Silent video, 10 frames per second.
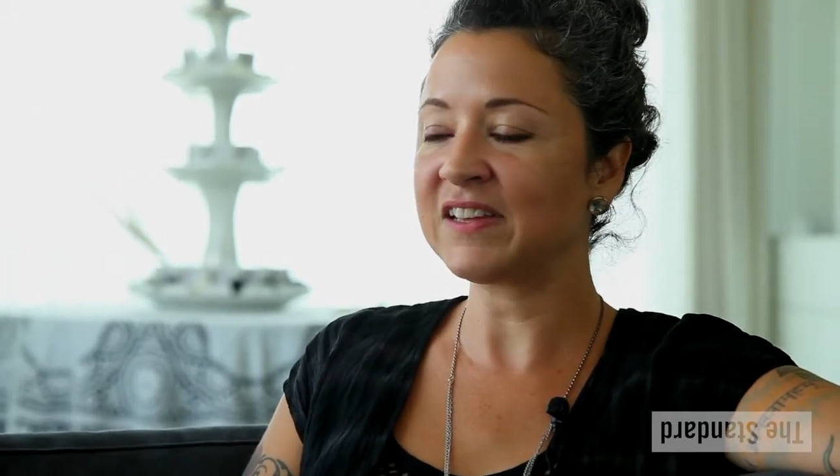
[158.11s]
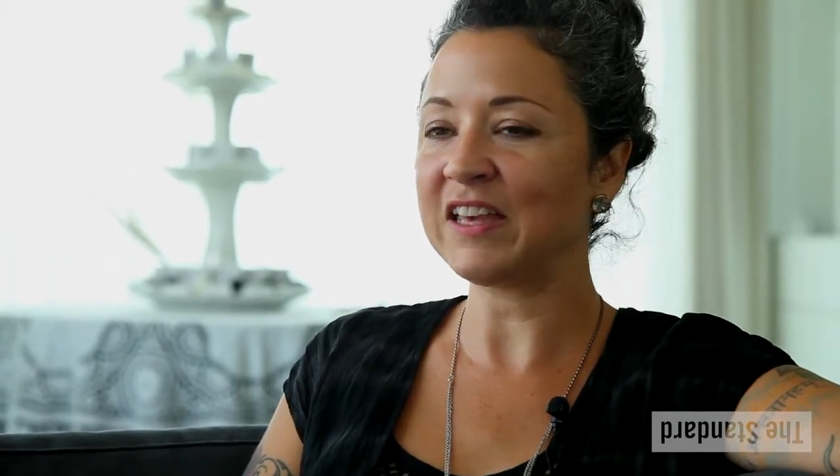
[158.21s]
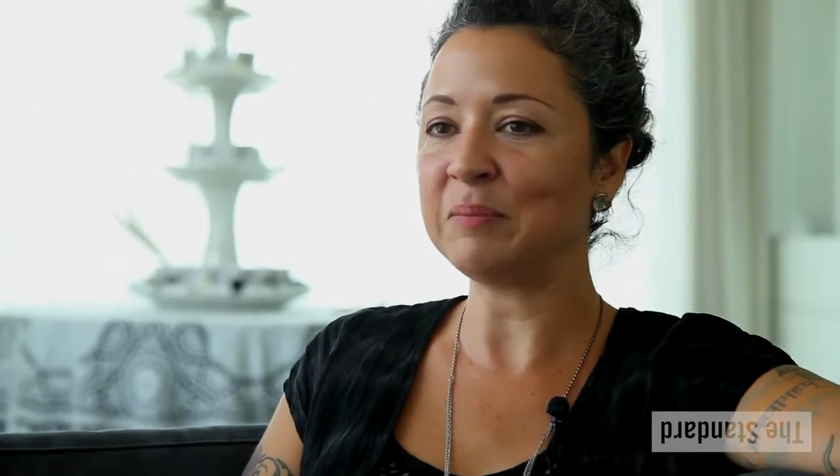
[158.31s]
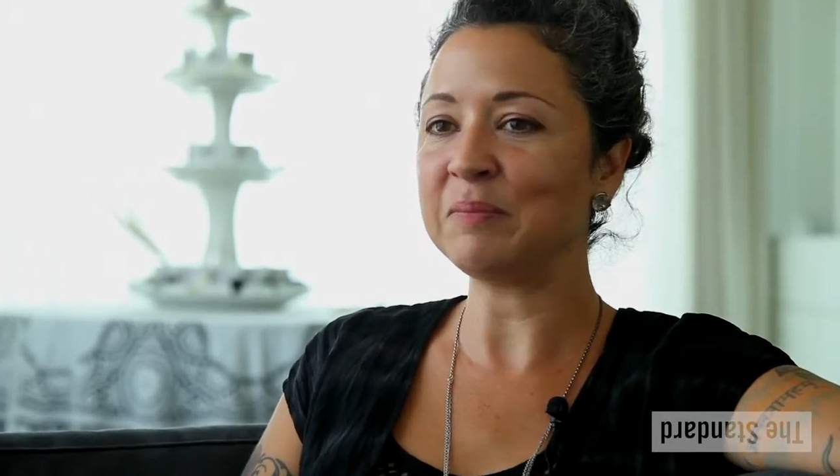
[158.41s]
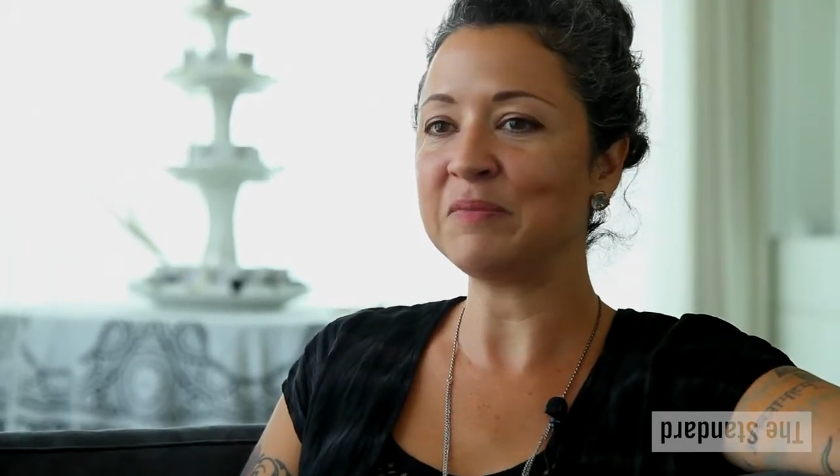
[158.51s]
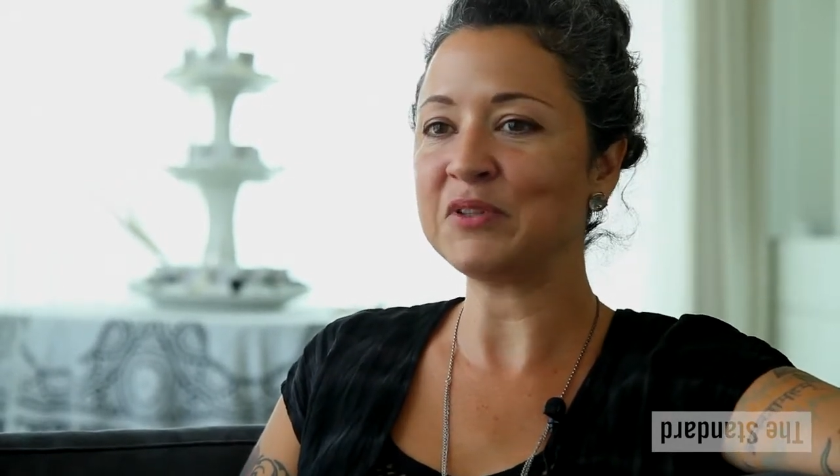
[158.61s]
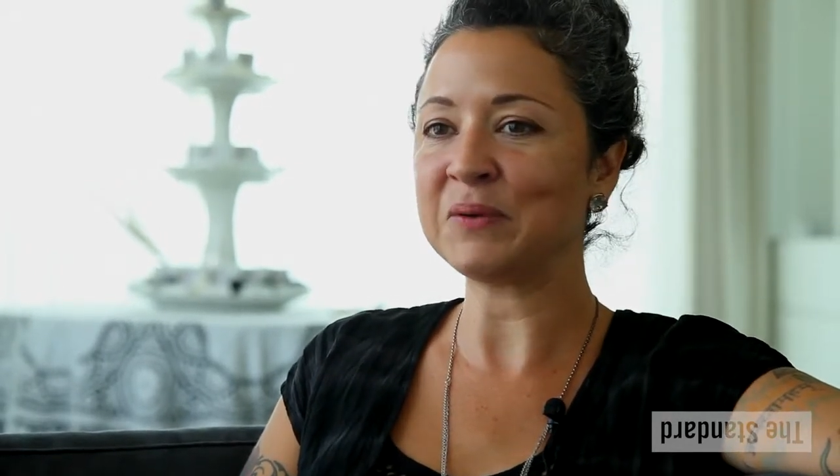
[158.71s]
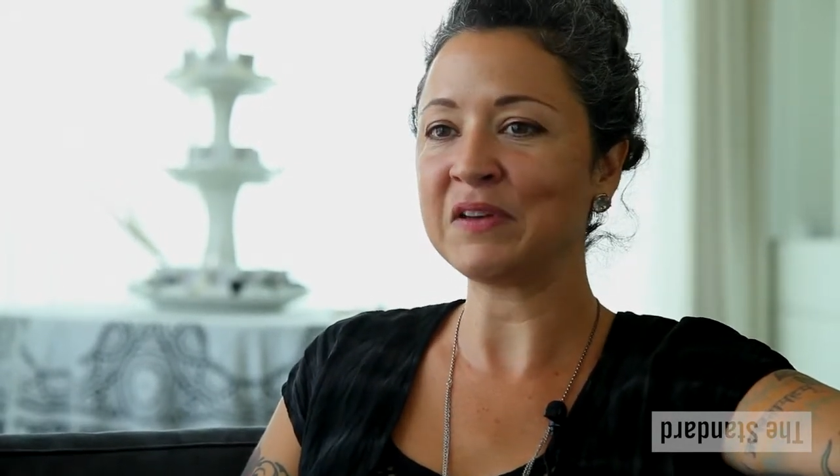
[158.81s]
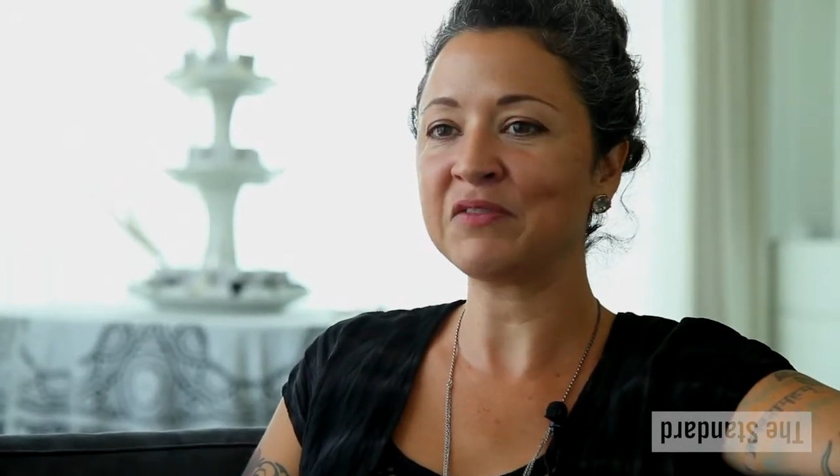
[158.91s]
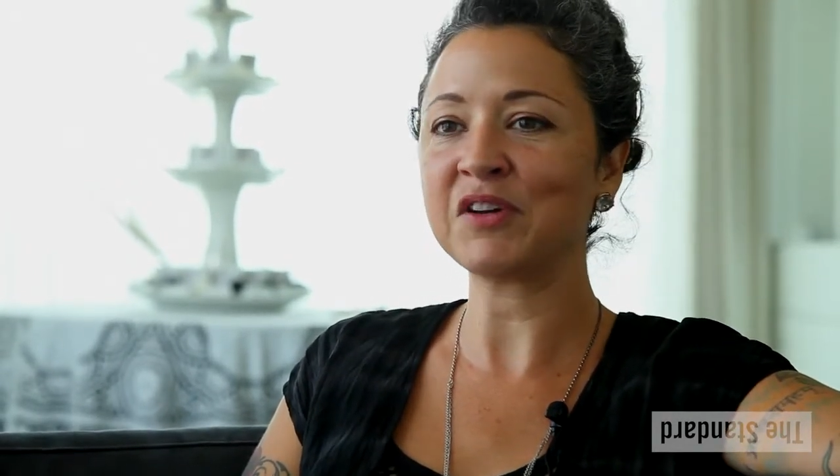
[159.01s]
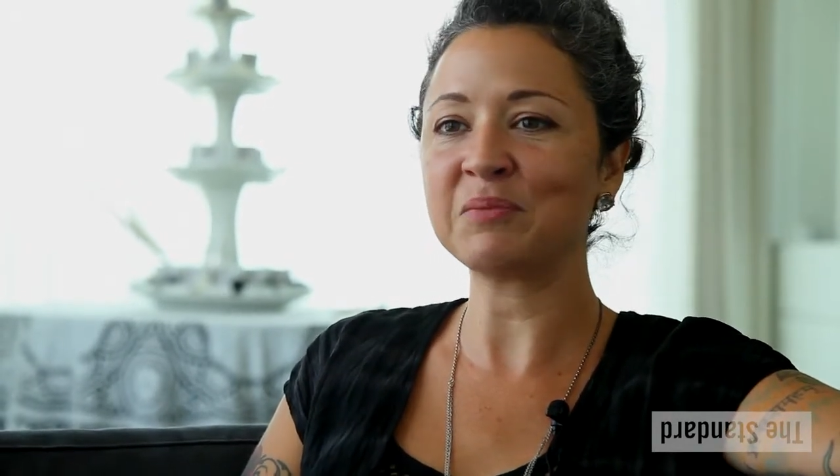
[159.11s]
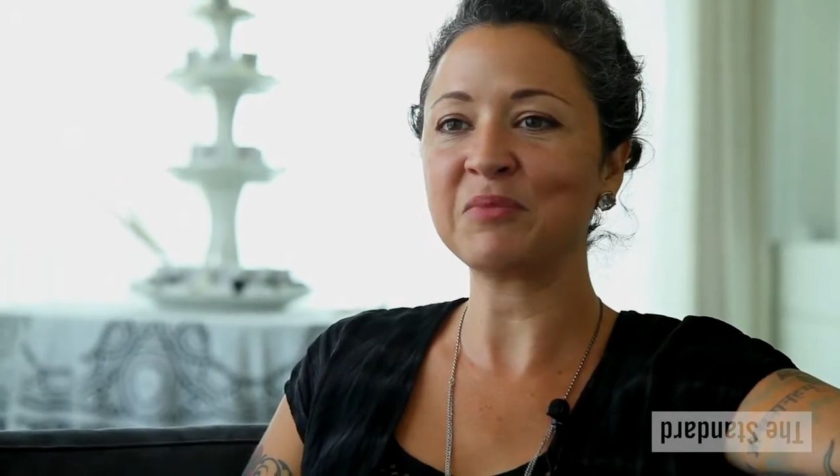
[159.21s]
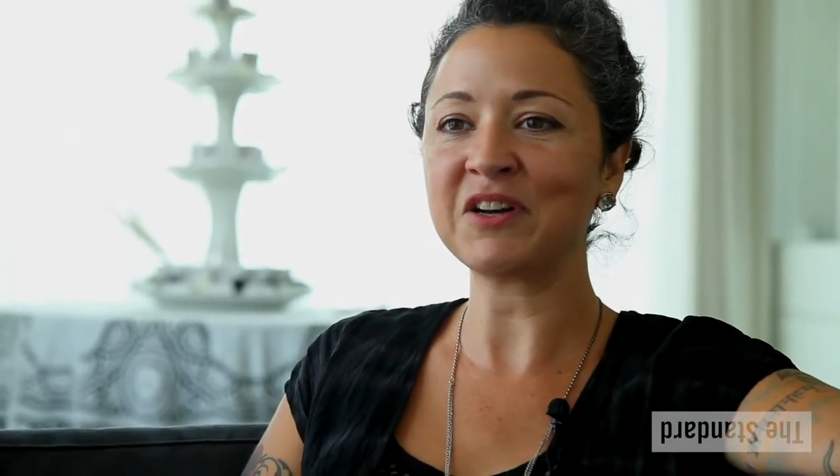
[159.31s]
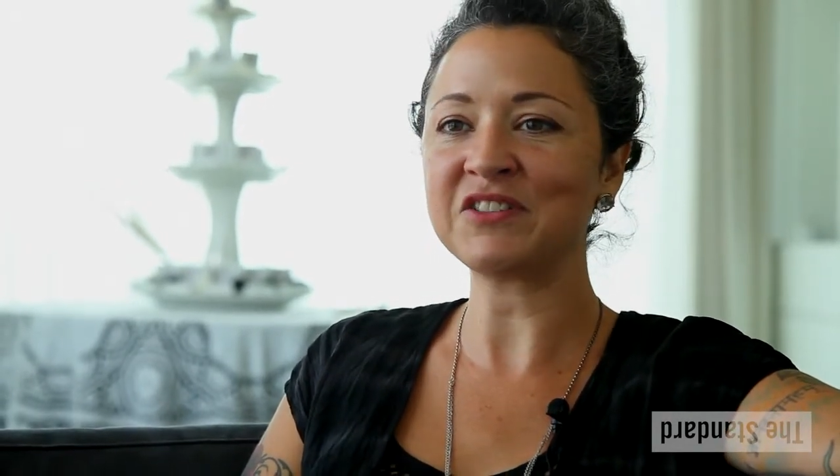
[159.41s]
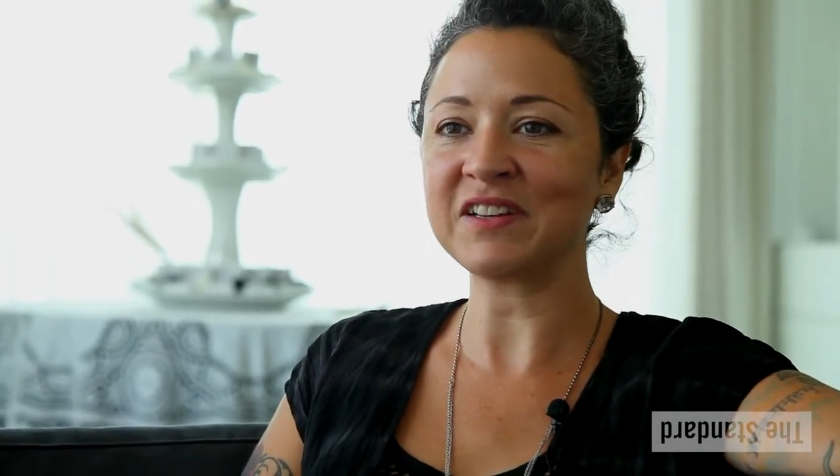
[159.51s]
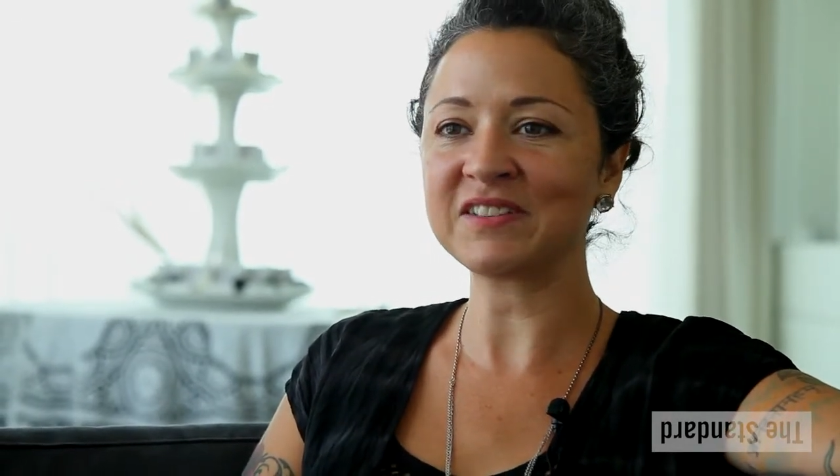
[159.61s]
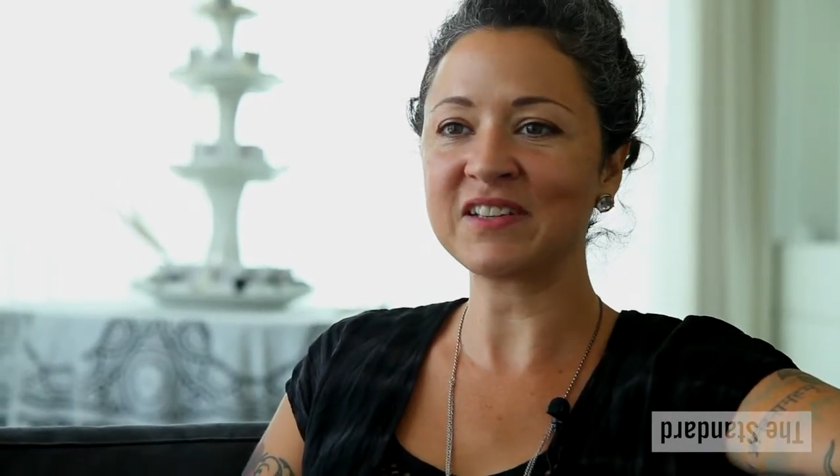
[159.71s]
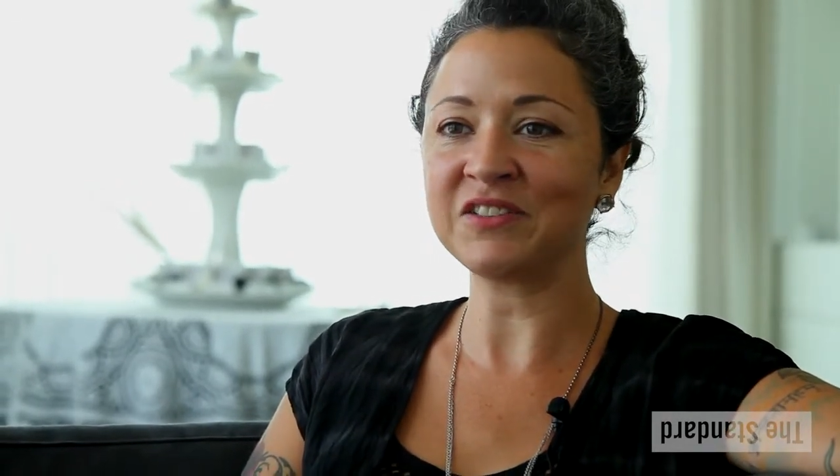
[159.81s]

to keep doing fun projects.